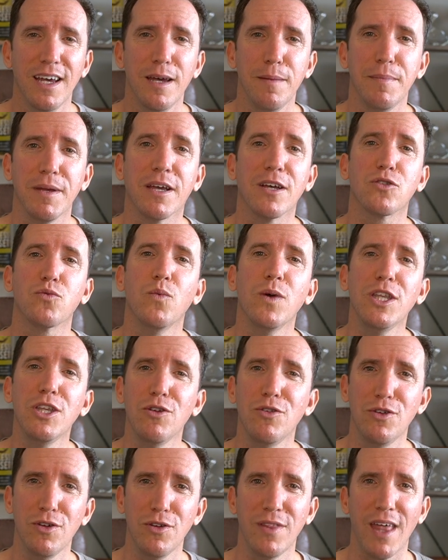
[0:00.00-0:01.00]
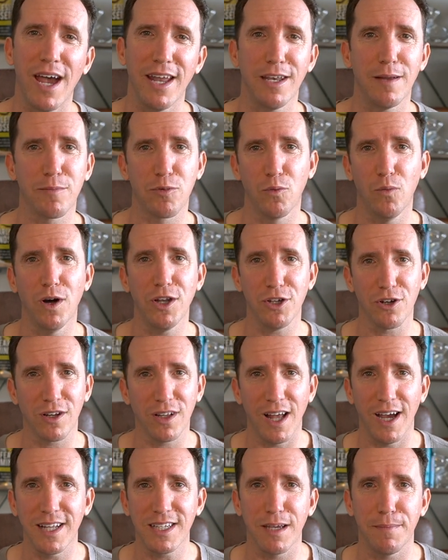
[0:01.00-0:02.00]
Because when you do that, number one, your
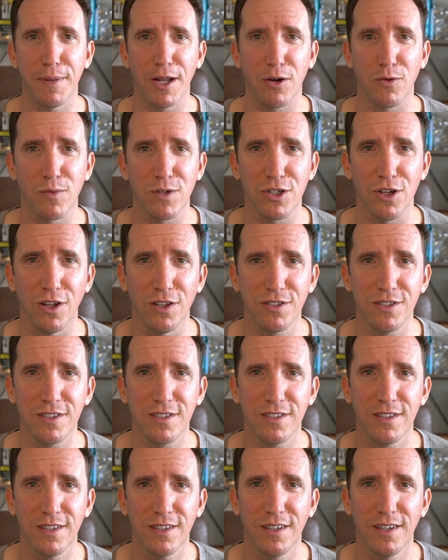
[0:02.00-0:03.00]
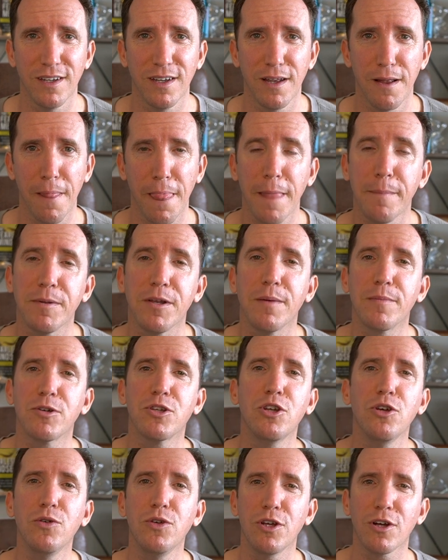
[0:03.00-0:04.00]
clients get better results. But number
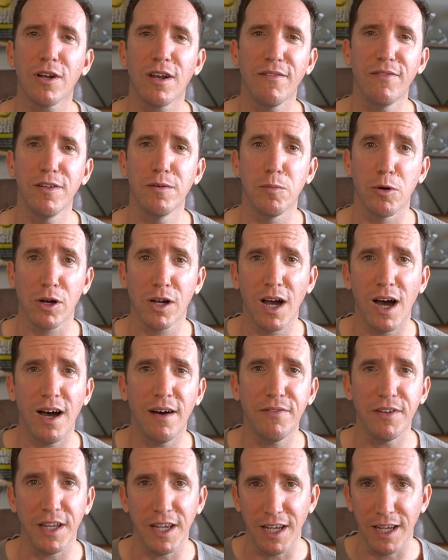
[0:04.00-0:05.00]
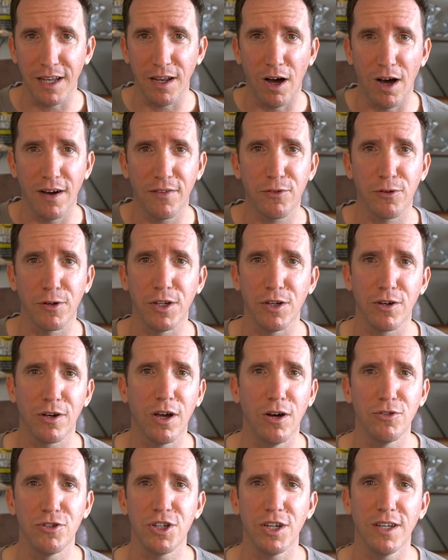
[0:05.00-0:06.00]
two, you're going to feel more confident in offering your
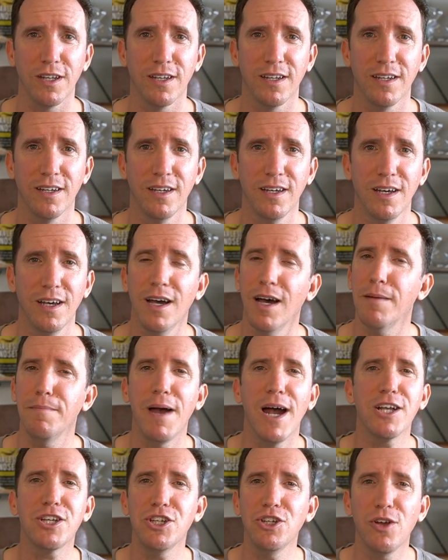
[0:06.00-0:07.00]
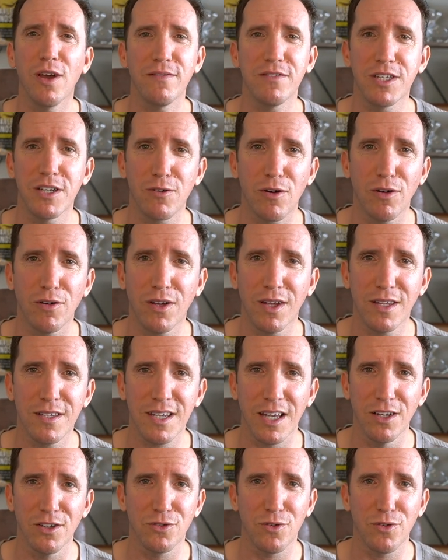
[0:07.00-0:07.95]
coaching. Imagine you have 0 skills